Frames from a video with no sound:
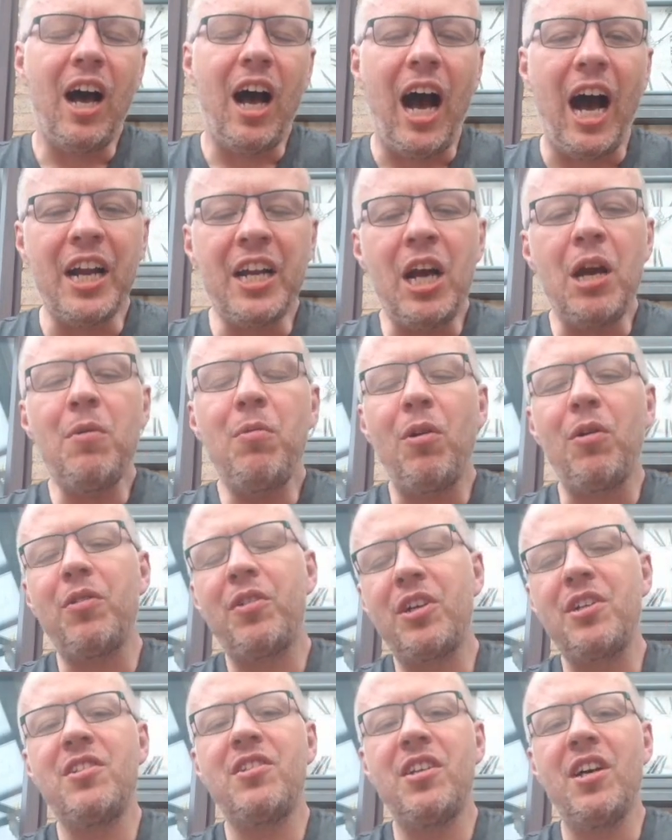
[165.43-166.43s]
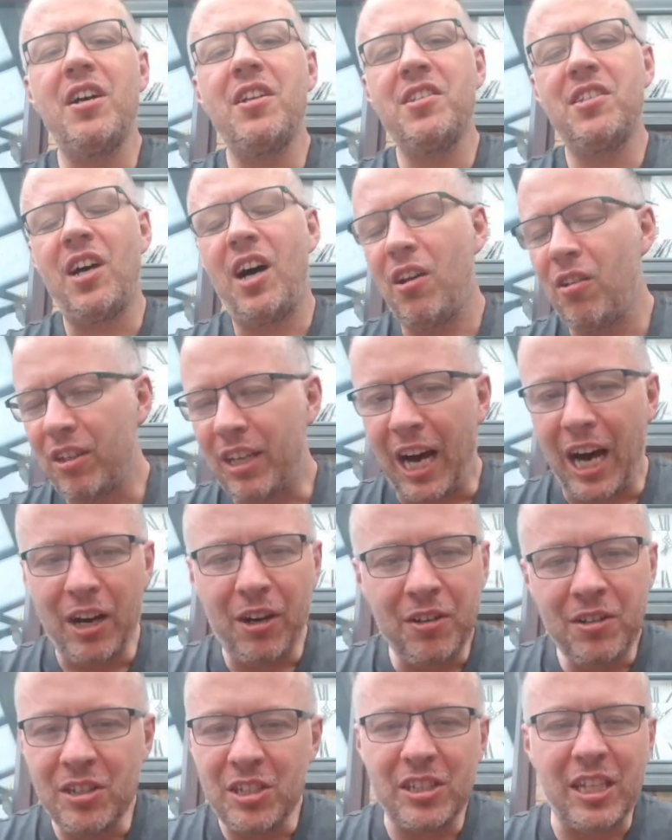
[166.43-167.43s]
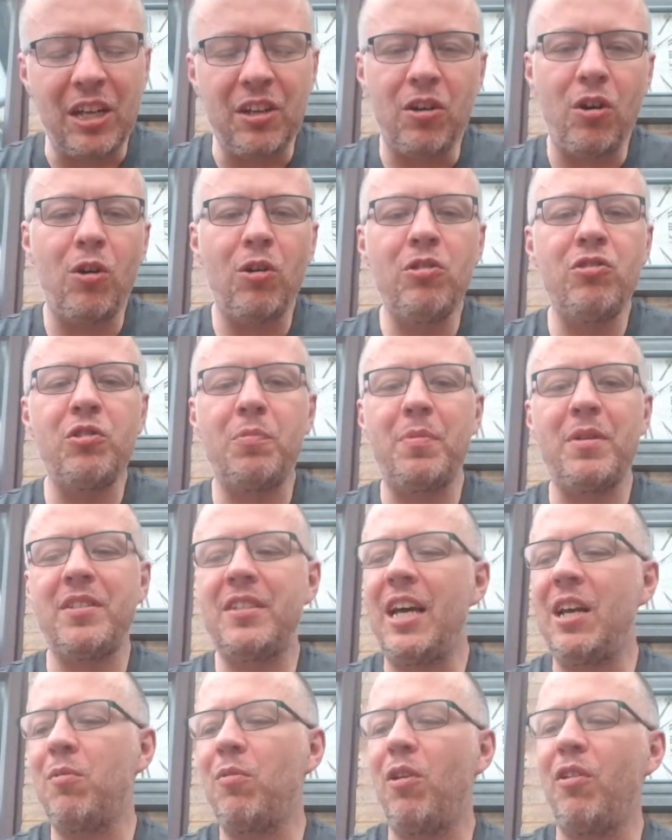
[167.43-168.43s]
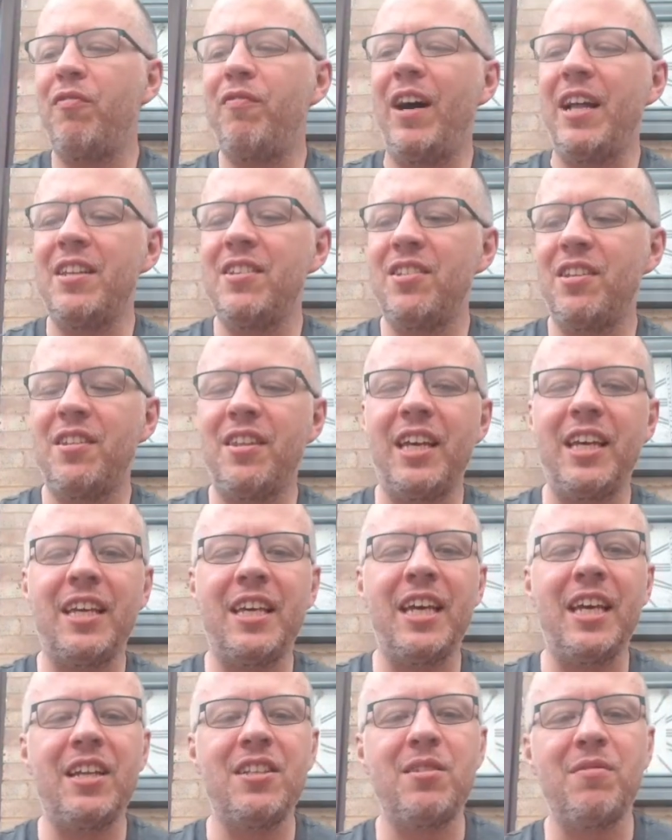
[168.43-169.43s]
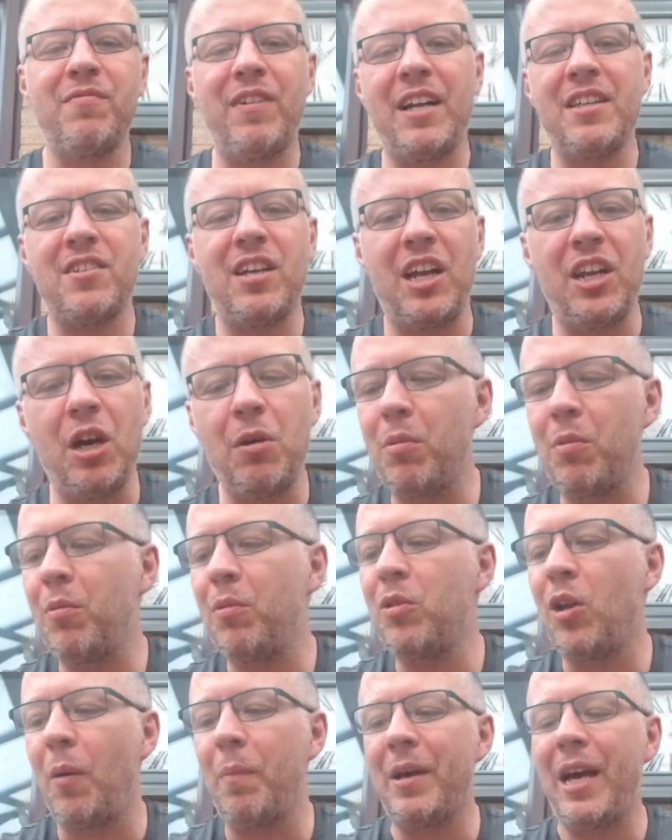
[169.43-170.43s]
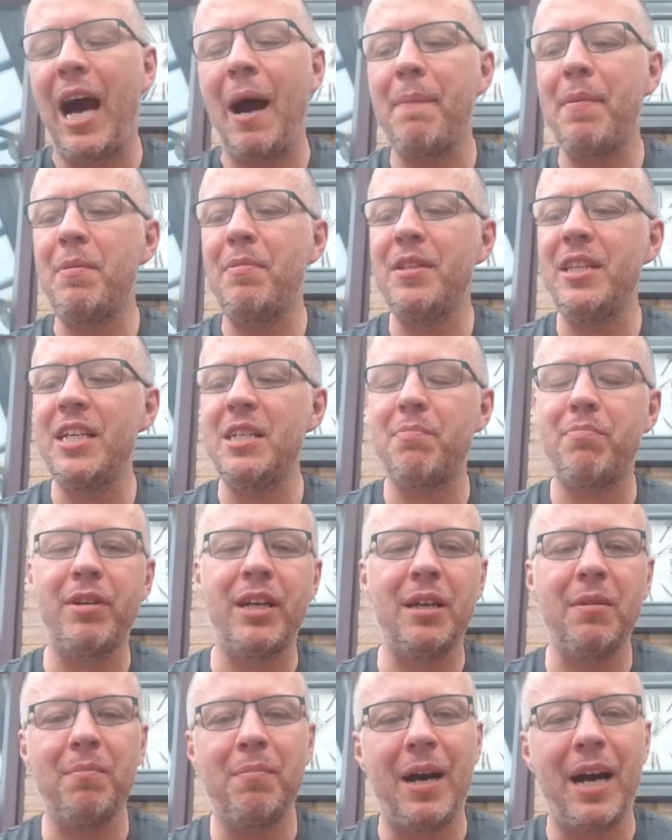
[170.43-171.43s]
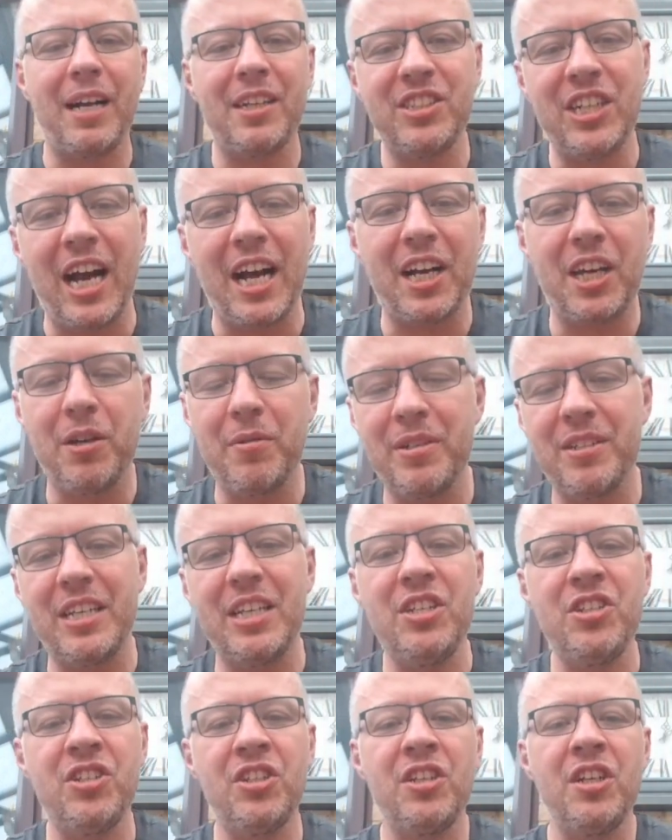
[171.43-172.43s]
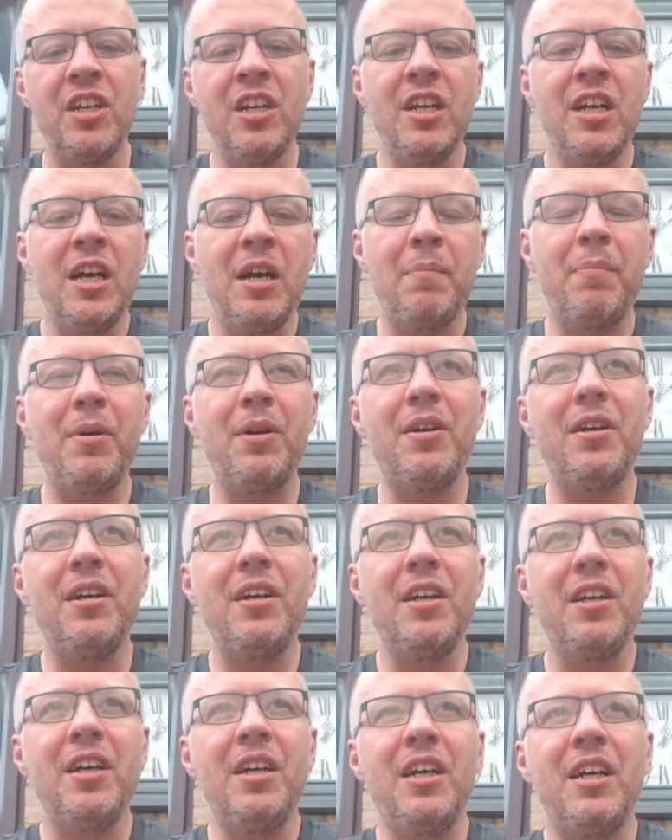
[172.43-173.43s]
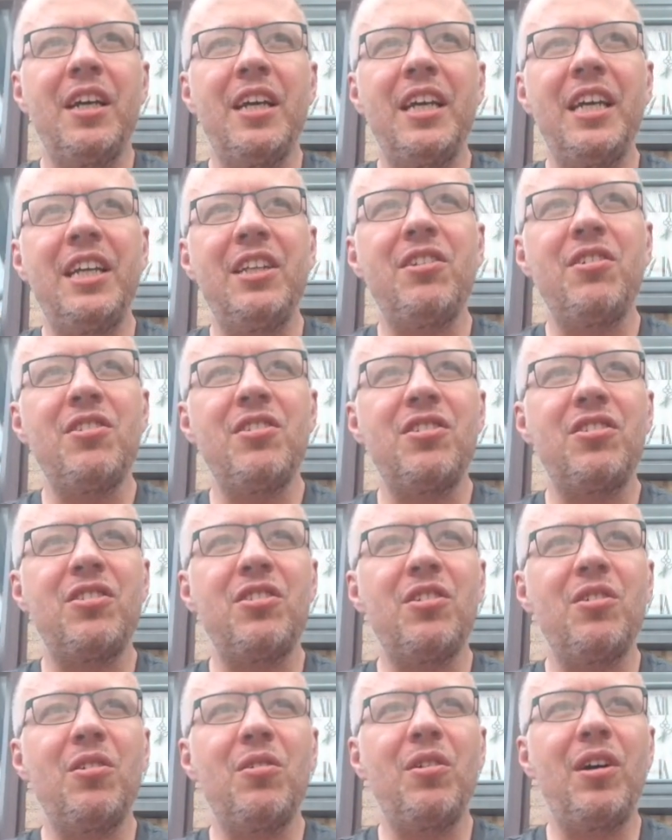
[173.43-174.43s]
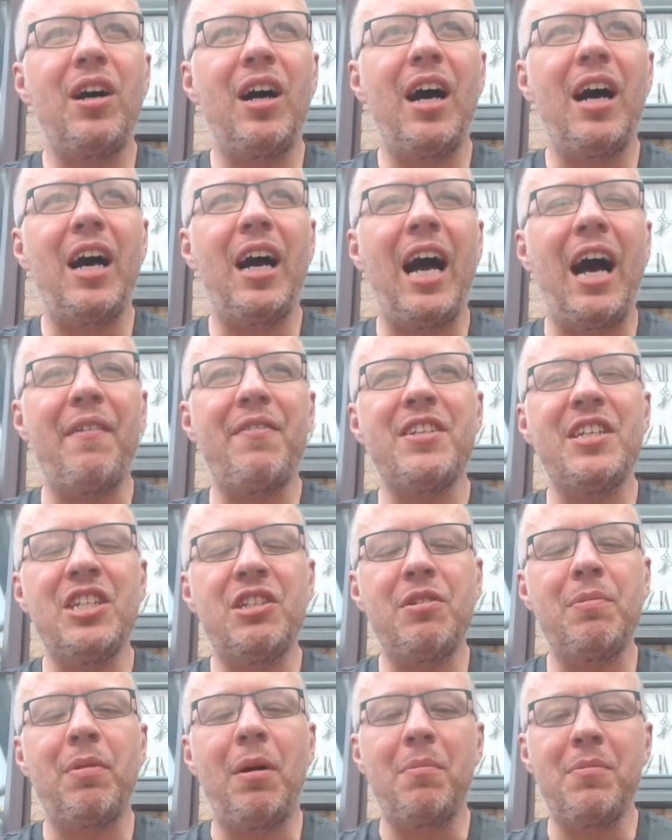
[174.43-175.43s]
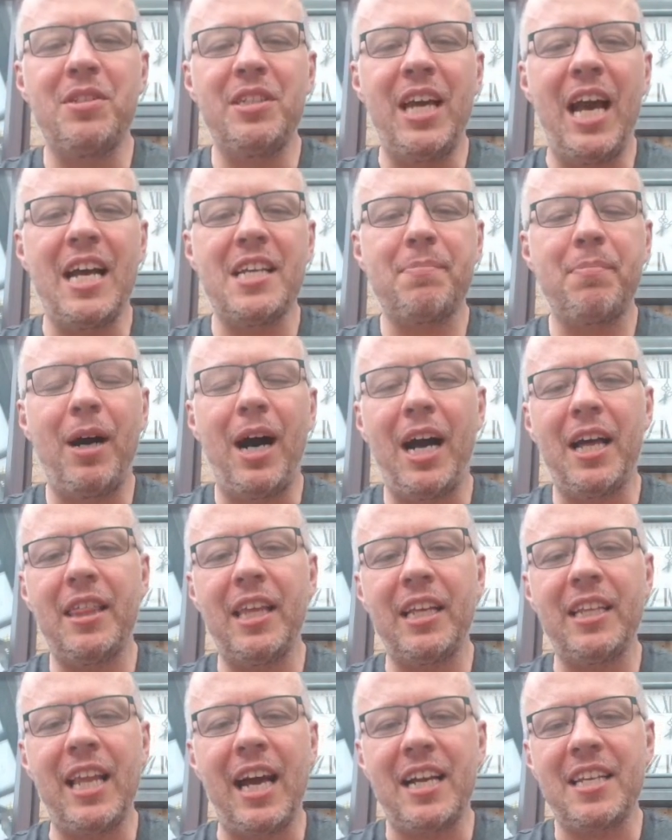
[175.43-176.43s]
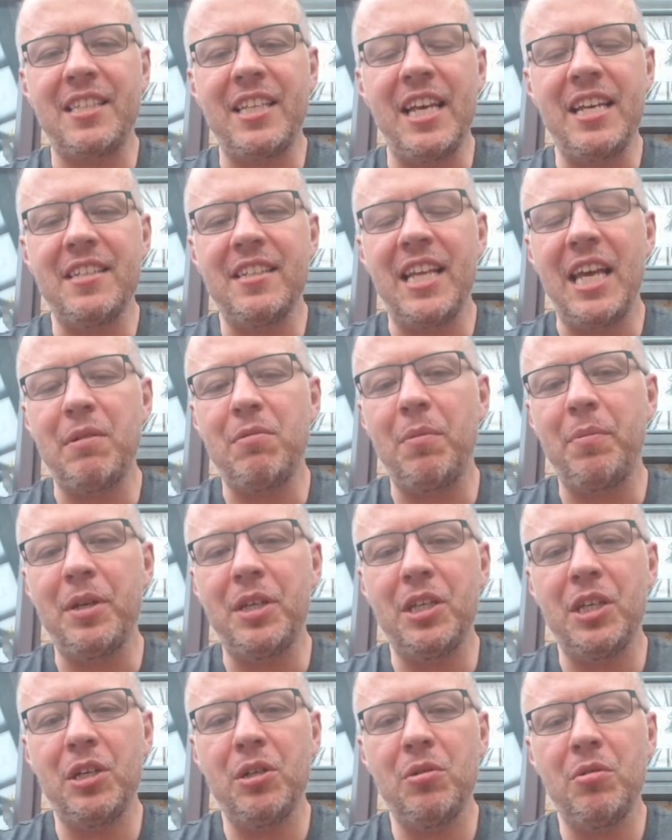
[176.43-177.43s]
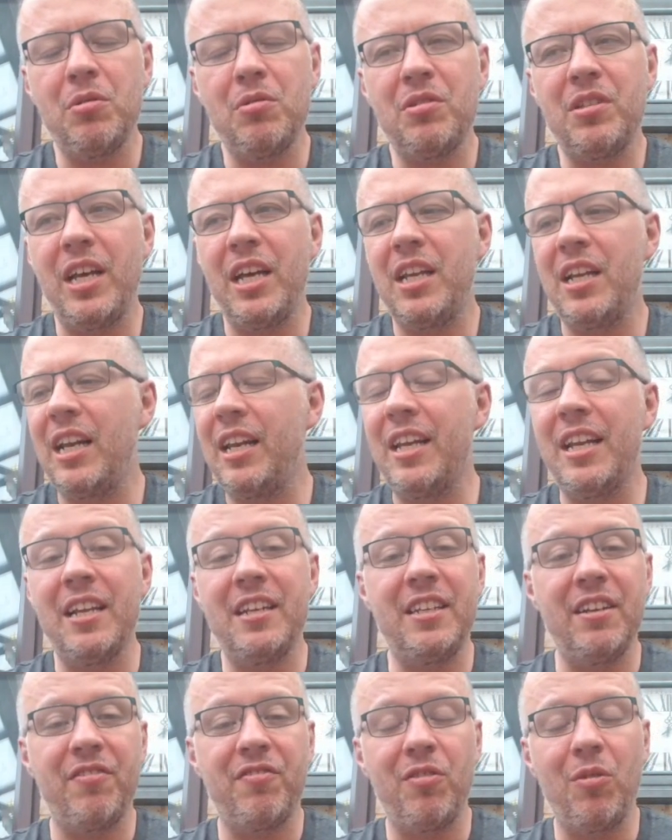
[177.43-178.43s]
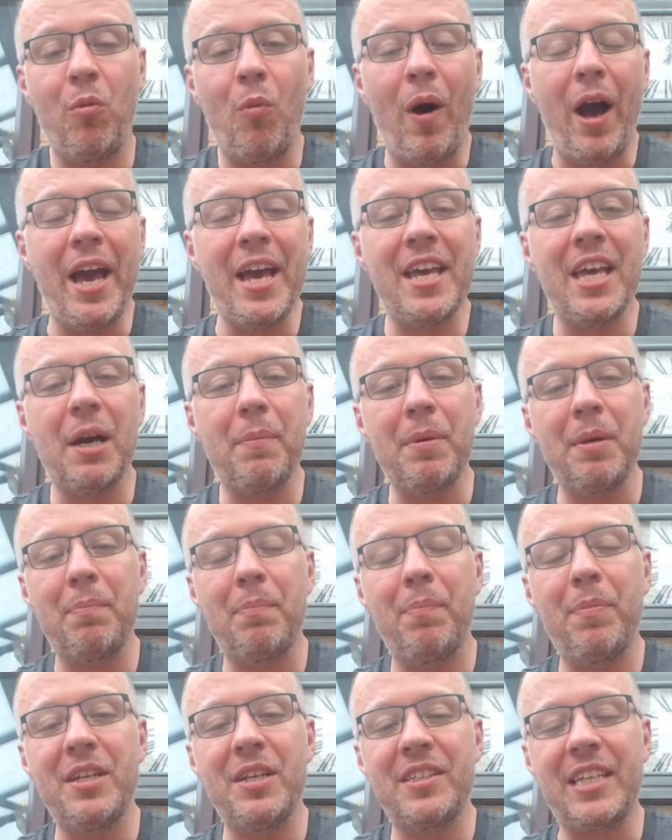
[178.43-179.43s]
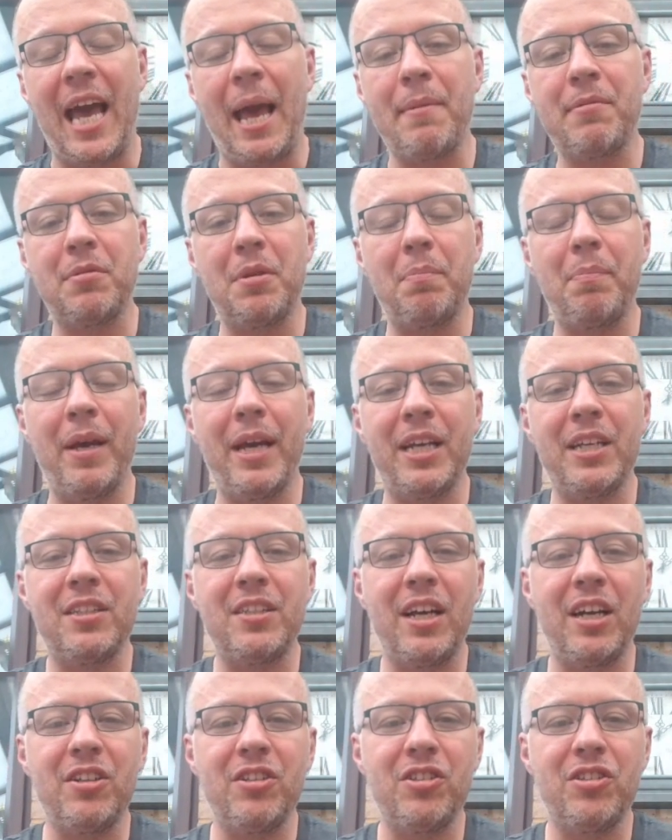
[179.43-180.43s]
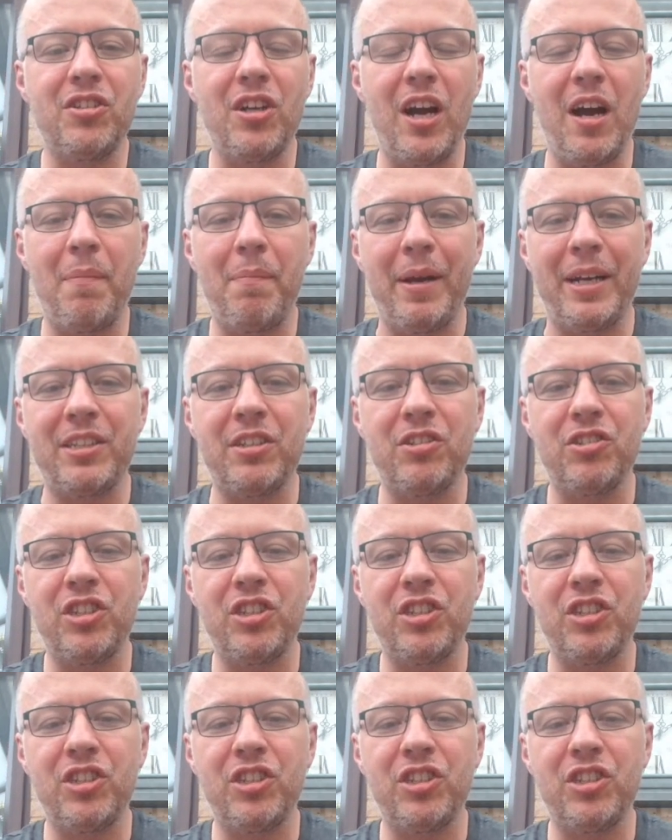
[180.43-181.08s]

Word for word: I know what the concerns are. Look, I understand one hundred percent what fans are thinking, and some fans I know will not be happy with this, bringing back Jack, who is injured. But he does have his injury problems, yes, but I think next season he will be used in a, in a different way. He'll be his games will be picked and uh, picked and